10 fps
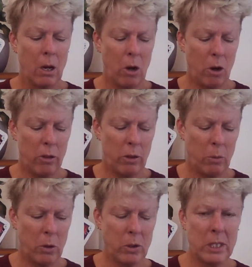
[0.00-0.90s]
on the
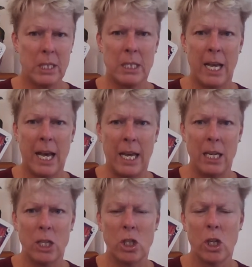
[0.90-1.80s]
world
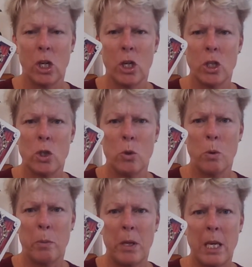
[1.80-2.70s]
stage to
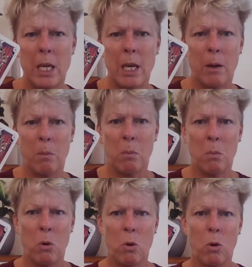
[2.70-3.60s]
appear
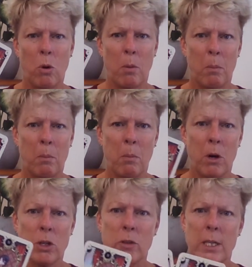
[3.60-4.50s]
more
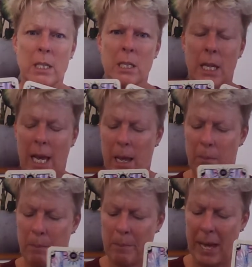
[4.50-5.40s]
moderate
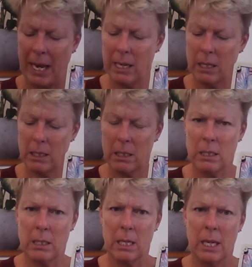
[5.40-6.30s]
and
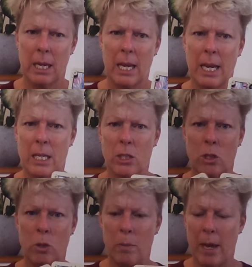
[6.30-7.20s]
balanced as
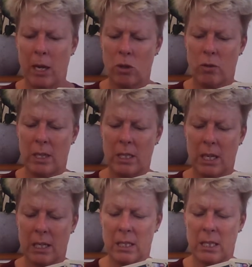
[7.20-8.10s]
new boundaries
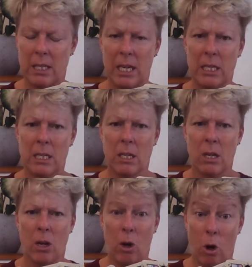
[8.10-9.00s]
are set
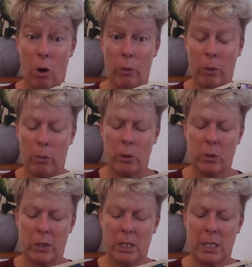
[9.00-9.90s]
on the
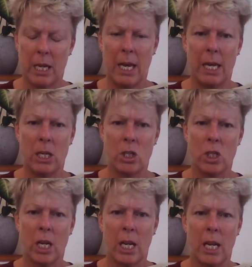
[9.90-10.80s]
world stage,